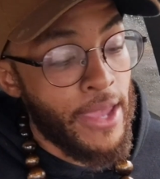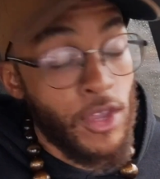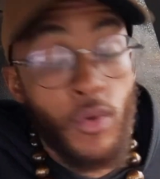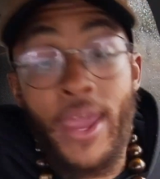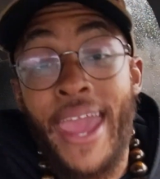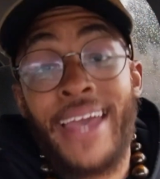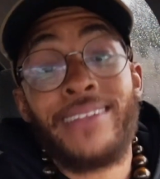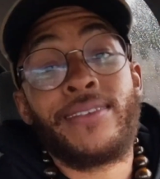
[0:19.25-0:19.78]
You
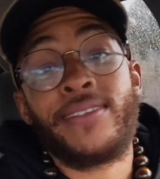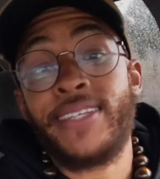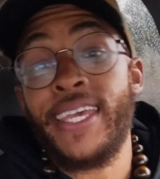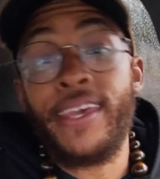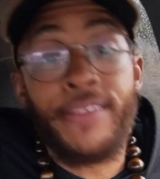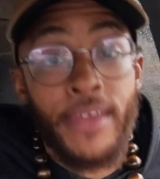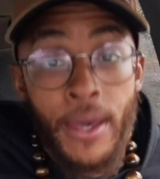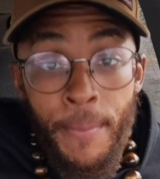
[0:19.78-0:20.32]
can't
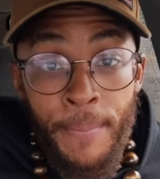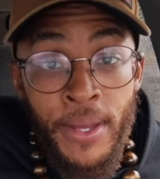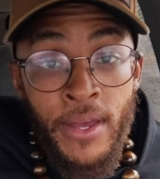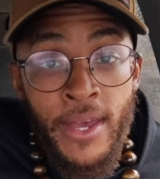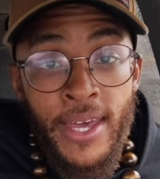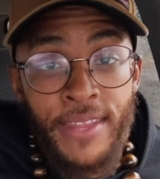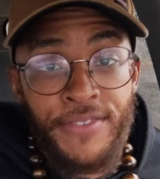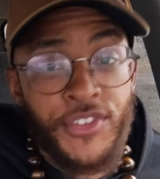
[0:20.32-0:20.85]
see them,
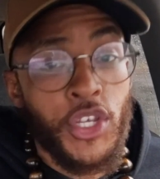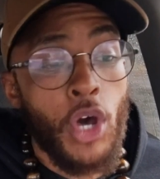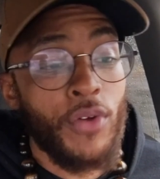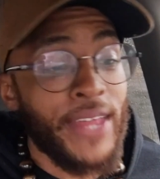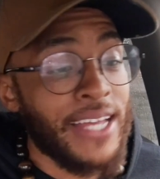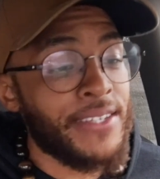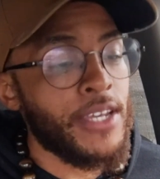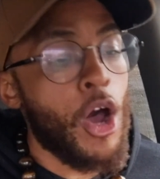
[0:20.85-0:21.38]
so
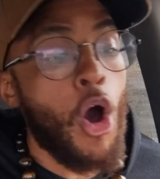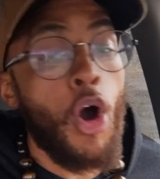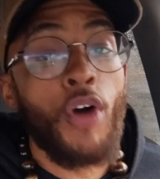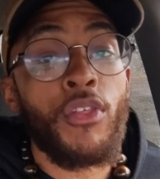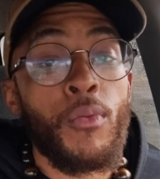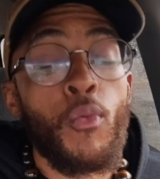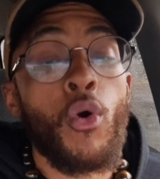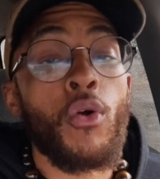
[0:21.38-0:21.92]
that's
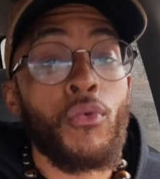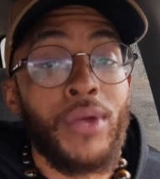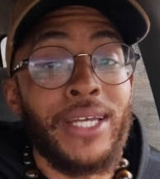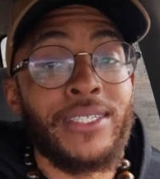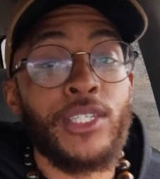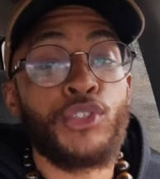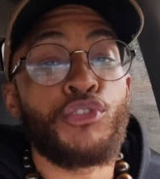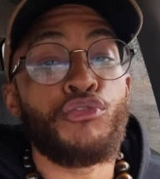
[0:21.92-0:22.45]
all the more
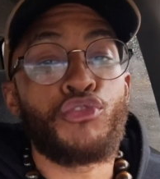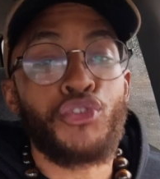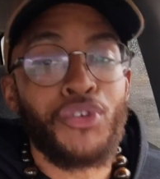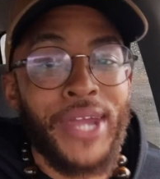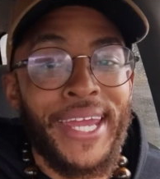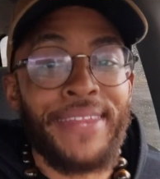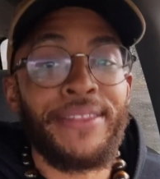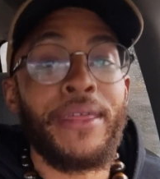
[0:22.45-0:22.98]
reason to
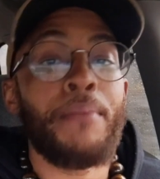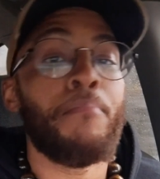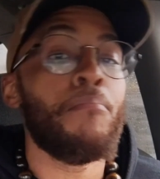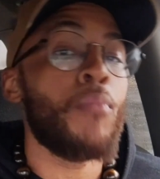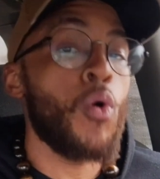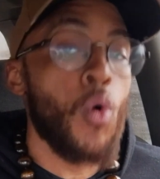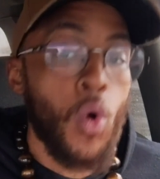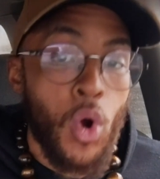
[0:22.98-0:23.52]
train them
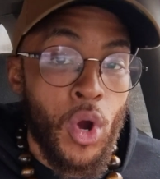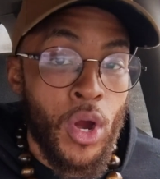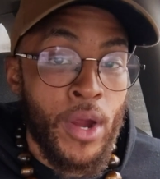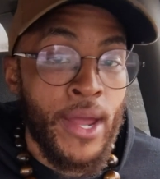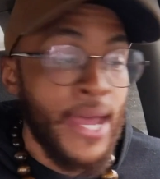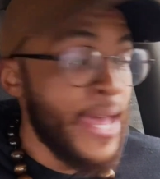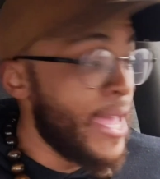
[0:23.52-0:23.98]
more.